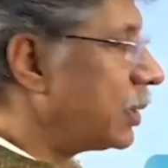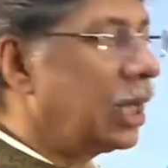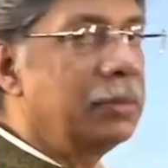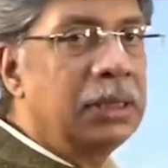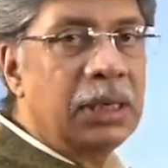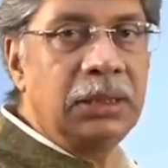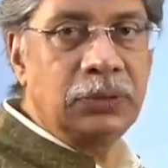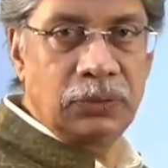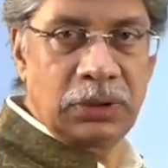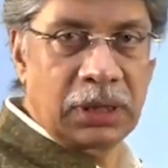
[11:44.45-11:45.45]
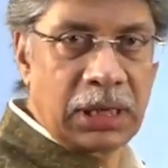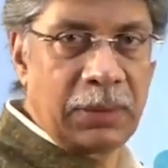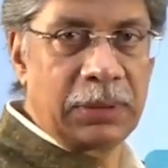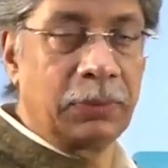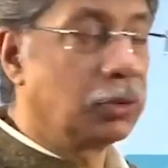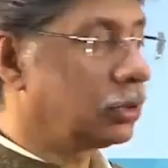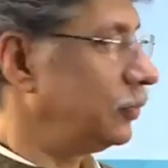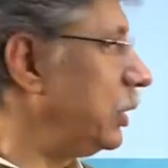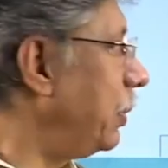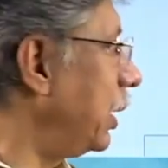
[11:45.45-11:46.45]
climate and tundra climate, both
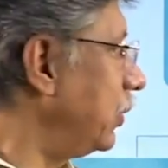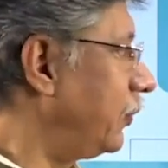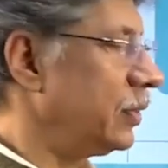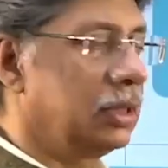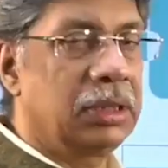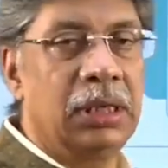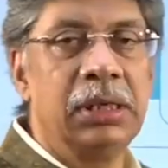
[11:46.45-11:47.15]
of them are different.